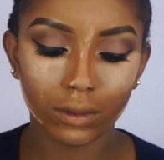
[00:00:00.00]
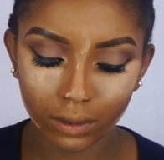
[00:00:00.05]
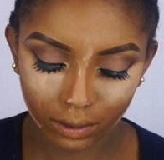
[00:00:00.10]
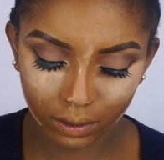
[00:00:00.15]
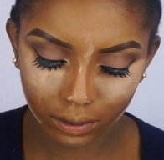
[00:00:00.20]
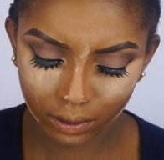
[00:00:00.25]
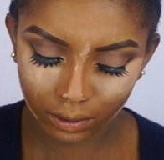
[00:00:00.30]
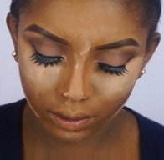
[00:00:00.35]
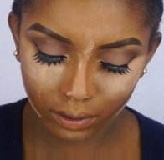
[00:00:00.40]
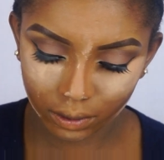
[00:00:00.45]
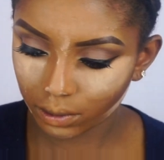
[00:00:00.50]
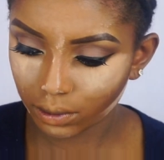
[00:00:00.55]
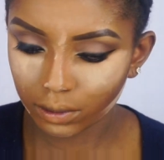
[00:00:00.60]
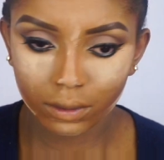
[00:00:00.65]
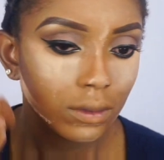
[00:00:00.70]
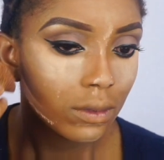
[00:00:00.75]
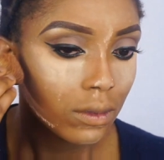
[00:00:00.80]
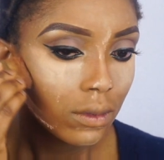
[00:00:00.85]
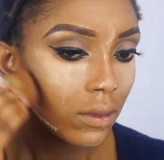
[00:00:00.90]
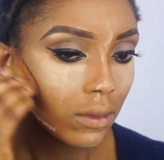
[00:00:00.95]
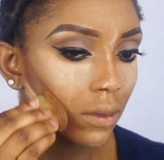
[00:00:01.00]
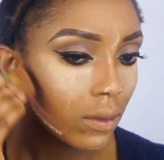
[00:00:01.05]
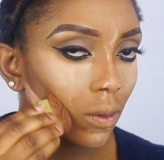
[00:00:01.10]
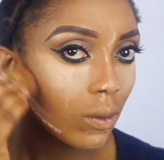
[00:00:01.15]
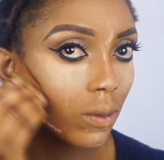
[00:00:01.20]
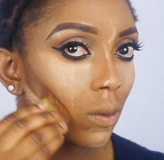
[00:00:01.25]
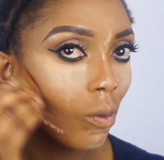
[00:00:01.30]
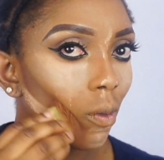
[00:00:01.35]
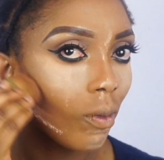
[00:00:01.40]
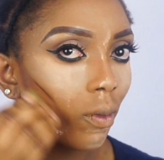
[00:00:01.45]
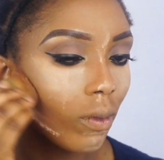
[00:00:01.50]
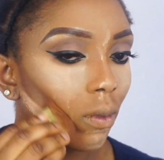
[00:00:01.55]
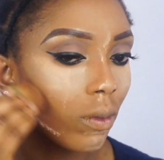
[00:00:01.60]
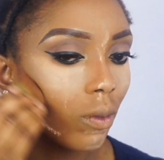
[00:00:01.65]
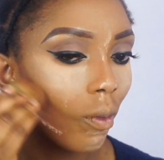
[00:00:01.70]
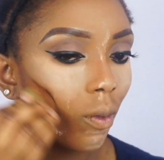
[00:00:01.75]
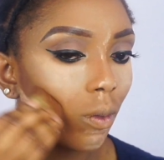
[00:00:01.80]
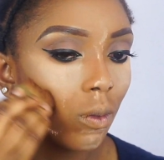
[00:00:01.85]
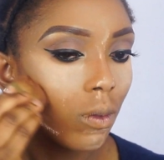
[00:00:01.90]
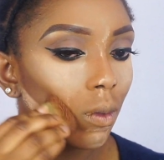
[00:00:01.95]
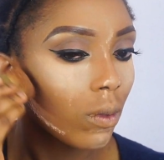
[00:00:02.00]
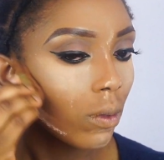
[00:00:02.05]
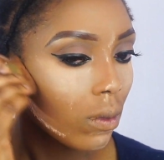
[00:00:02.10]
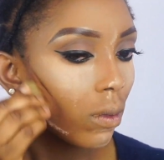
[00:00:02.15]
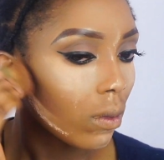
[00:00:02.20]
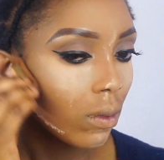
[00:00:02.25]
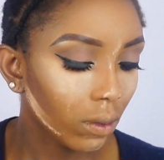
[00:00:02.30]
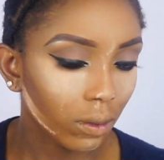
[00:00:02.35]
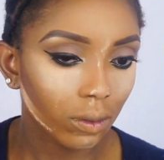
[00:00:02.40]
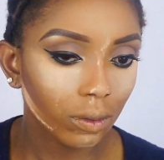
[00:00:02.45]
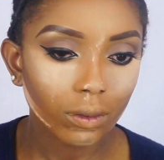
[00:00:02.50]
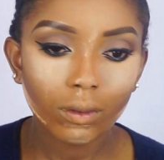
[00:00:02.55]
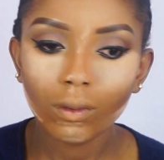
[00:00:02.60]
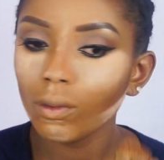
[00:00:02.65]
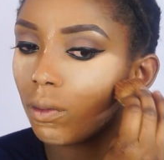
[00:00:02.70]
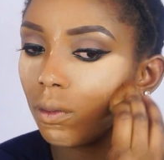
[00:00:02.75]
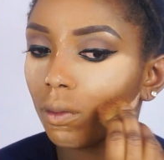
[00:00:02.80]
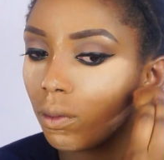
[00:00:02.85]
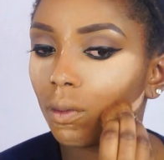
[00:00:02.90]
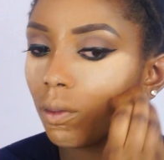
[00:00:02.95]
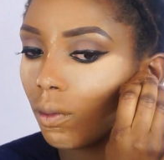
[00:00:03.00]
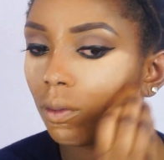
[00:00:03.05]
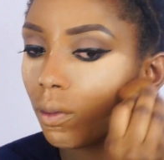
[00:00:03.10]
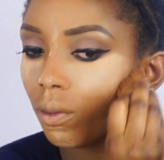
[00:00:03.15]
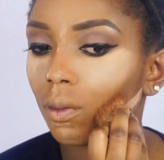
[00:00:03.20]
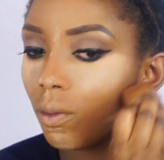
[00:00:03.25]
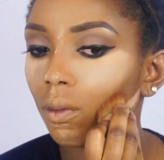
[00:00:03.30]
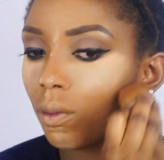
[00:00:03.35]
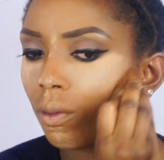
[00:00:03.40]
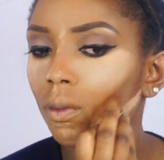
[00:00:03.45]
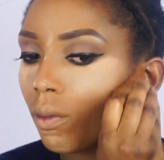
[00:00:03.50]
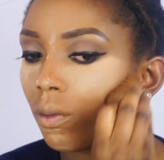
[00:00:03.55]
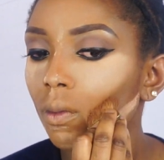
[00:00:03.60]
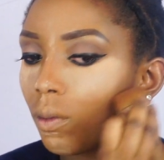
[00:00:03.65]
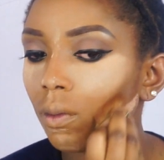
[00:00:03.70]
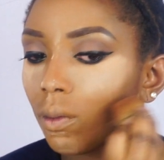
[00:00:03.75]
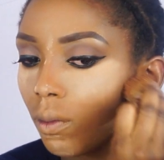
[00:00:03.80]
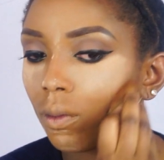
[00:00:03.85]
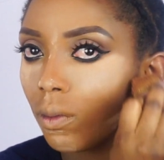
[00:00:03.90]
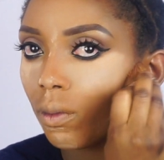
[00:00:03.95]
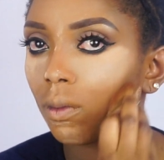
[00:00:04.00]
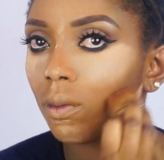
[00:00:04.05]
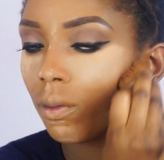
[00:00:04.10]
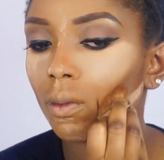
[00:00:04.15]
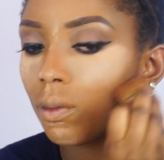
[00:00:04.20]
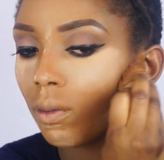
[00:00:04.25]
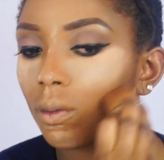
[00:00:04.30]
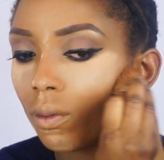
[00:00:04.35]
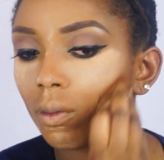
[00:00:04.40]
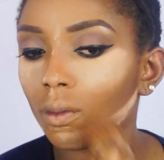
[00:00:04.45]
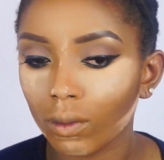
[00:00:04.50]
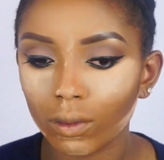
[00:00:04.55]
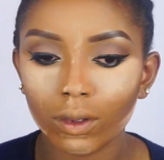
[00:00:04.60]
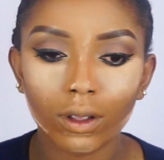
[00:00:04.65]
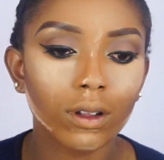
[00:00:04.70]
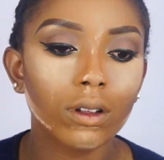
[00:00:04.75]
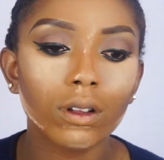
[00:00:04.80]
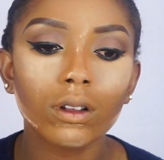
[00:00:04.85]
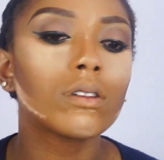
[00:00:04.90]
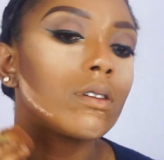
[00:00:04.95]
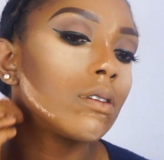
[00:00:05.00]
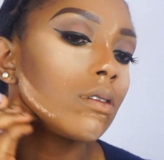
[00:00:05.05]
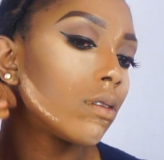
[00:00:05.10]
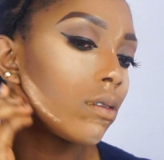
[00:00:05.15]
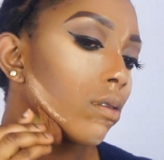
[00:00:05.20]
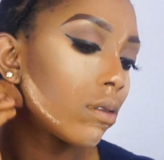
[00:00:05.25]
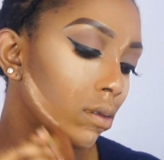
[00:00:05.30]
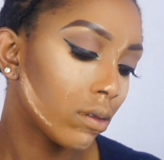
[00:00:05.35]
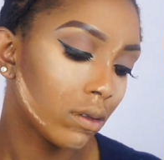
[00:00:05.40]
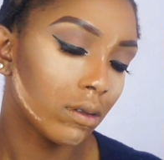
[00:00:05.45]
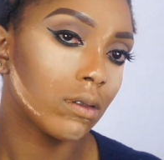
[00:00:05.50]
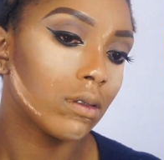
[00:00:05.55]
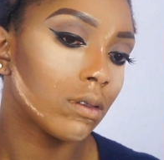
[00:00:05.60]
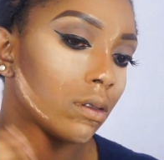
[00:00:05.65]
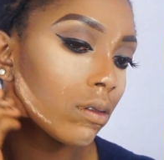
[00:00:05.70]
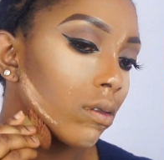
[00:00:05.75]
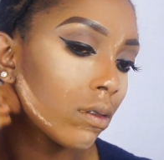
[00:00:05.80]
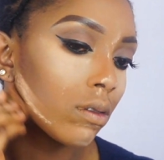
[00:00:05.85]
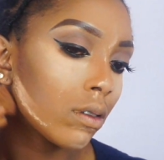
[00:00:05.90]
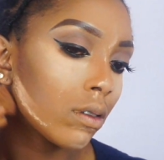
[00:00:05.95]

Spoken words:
After that, I'll be applying my BORJOIS bronzer on the contoured areas.